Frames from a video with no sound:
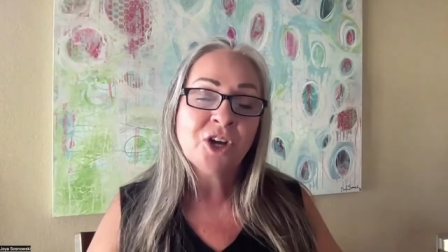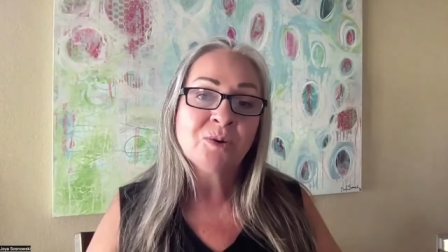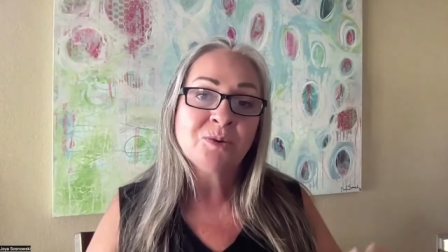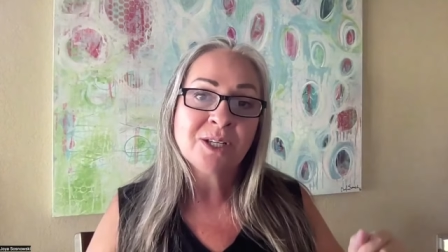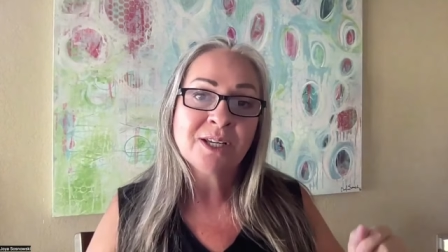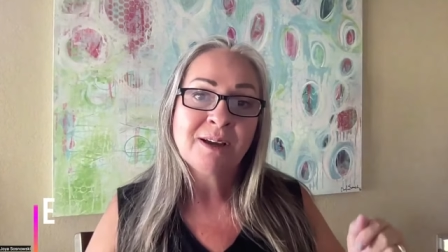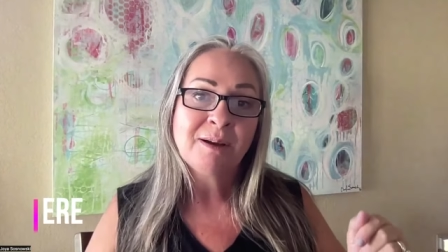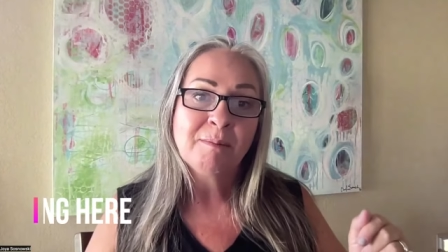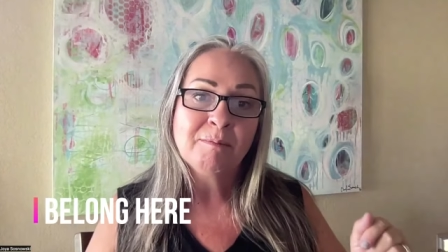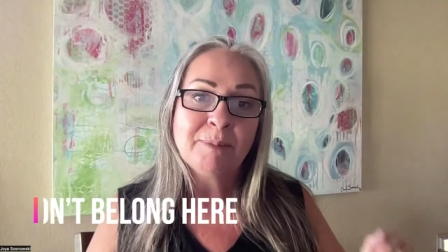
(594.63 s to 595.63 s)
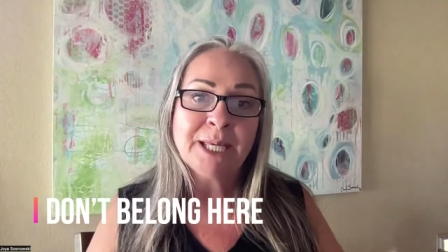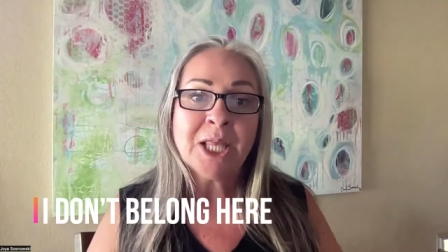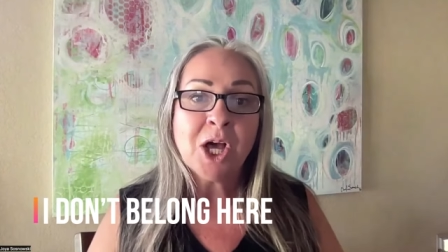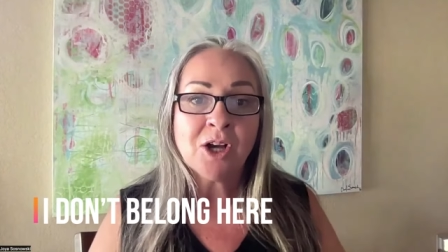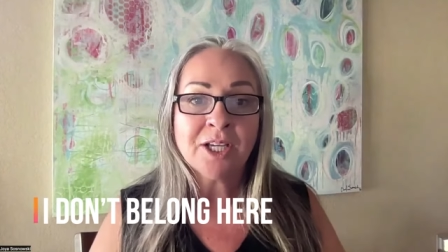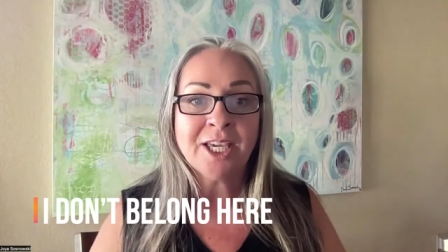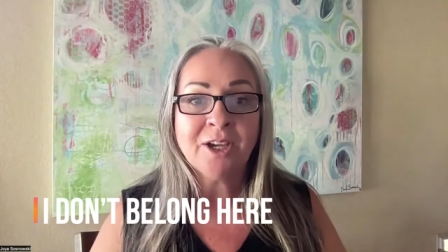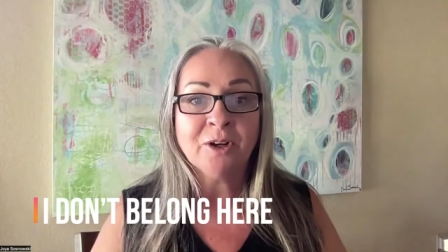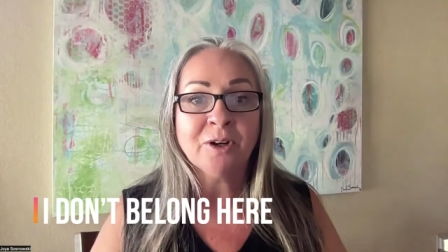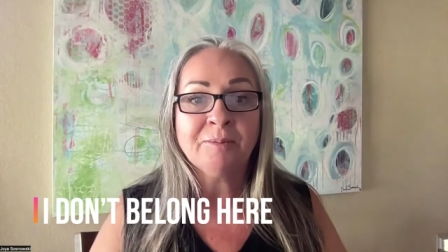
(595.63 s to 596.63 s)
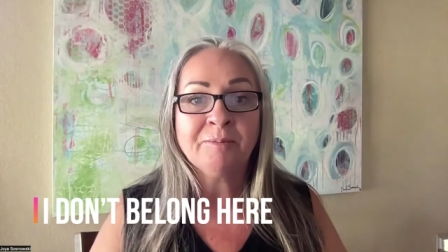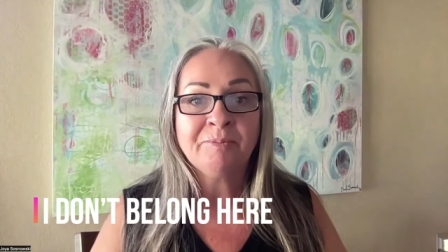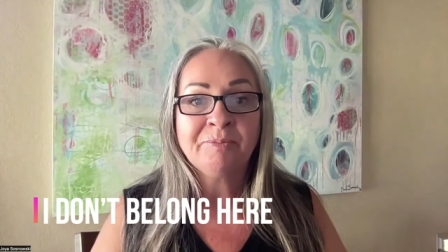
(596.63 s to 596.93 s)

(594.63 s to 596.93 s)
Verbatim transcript: don't belong here.